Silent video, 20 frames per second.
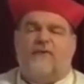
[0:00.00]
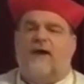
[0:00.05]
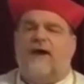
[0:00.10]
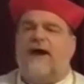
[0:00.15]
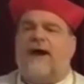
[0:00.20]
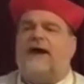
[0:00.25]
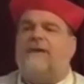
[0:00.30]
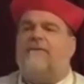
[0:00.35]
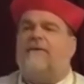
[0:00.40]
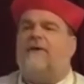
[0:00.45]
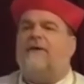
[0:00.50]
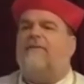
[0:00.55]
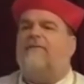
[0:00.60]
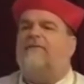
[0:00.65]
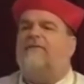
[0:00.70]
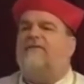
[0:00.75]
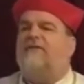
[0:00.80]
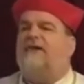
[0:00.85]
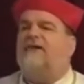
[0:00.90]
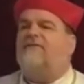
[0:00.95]
whack
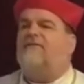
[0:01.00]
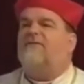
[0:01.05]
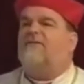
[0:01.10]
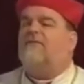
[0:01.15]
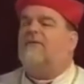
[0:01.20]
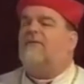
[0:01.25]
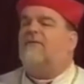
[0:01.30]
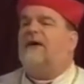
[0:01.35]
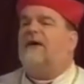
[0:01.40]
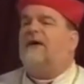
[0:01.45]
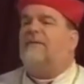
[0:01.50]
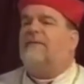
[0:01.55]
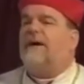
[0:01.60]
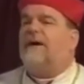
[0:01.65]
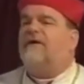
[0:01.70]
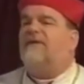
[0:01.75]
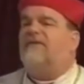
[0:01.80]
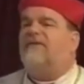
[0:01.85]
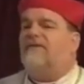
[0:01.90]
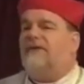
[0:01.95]
upon Stephen that would bring
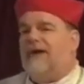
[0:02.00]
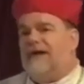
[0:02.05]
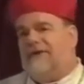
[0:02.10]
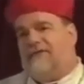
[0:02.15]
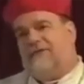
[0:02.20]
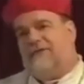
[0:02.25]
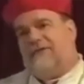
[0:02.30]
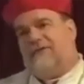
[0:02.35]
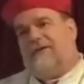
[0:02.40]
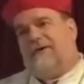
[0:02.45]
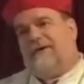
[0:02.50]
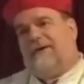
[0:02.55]
about his death.